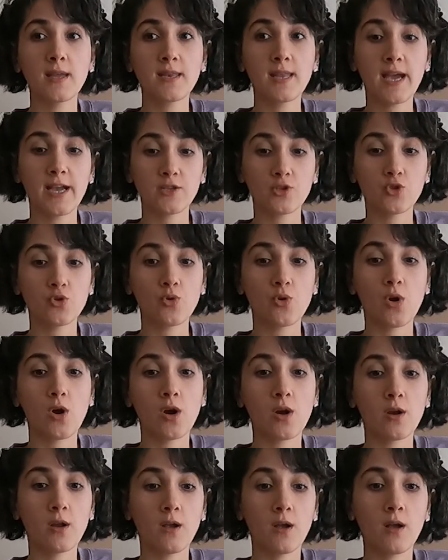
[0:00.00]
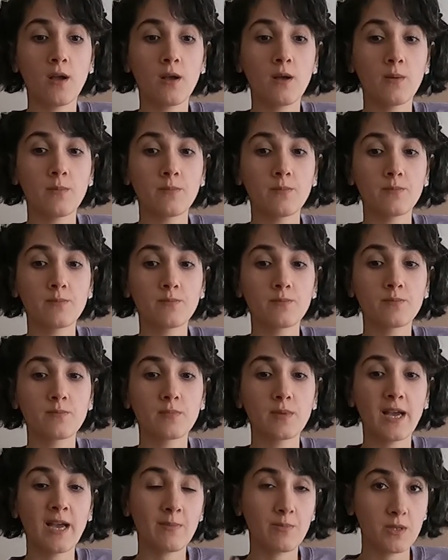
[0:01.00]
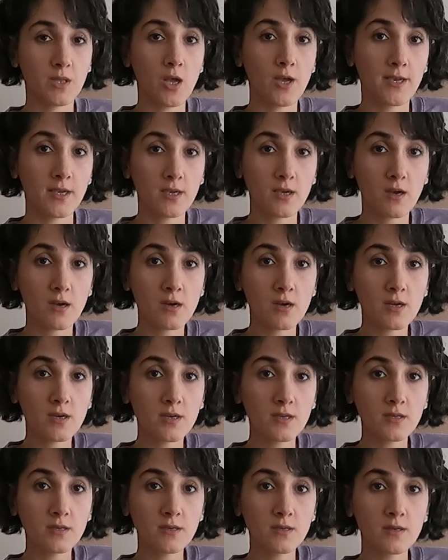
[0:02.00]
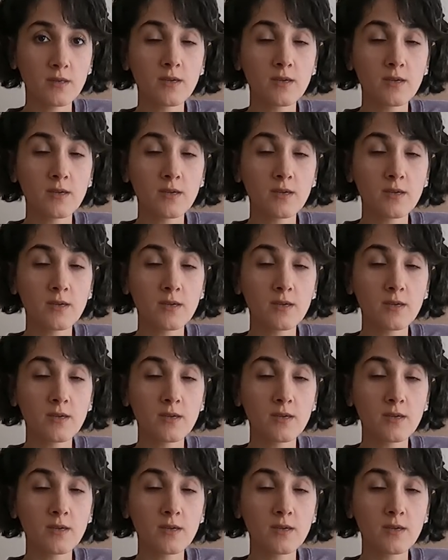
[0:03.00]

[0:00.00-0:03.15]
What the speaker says: that you're applying on.